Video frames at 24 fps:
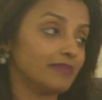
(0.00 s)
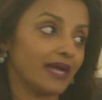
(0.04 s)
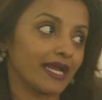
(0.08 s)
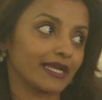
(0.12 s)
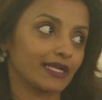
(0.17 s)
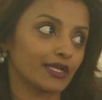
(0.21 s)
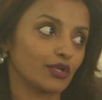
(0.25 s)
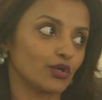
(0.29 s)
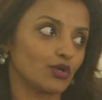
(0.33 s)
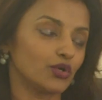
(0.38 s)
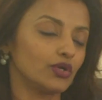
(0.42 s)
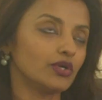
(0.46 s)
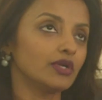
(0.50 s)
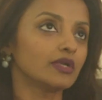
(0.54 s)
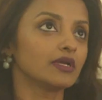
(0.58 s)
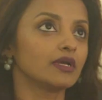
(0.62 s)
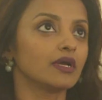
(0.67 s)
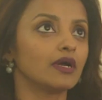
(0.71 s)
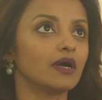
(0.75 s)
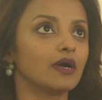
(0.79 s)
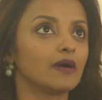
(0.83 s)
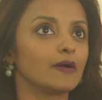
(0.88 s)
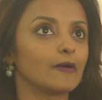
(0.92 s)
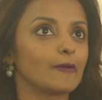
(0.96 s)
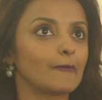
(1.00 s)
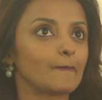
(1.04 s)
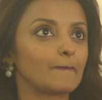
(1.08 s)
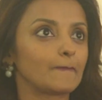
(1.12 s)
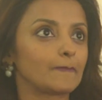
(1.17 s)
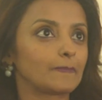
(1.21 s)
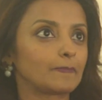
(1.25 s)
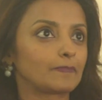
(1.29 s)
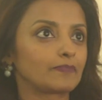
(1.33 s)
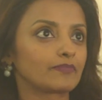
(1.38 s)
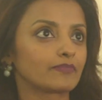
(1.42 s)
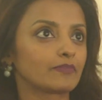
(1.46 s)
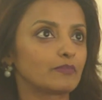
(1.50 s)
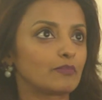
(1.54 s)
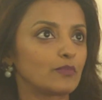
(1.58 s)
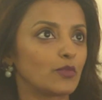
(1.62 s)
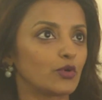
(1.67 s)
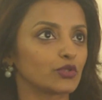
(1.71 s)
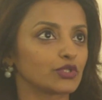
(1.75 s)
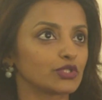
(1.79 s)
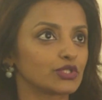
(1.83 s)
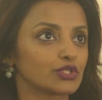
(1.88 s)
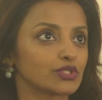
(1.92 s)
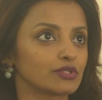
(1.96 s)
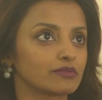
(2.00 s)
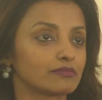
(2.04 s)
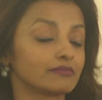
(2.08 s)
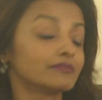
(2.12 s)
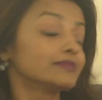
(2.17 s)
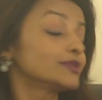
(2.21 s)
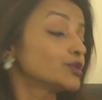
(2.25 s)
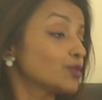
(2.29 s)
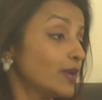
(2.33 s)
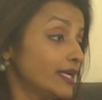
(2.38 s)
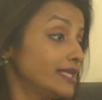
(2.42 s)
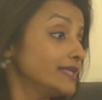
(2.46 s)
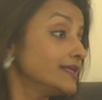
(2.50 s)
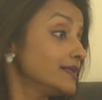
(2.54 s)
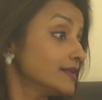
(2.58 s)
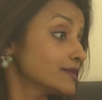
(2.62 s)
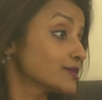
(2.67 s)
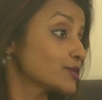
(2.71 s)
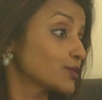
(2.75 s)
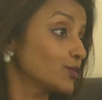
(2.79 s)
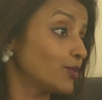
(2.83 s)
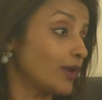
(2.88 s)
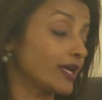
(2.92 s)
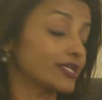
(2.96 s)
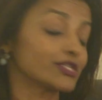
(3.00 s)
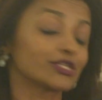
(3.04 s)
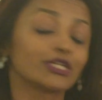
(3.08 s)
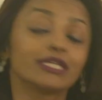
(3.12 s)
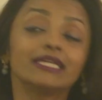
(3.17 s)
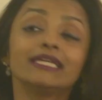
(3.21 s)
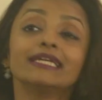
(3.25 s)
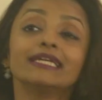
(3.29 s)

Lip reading: Bangalore, more than 20 years ago, actually.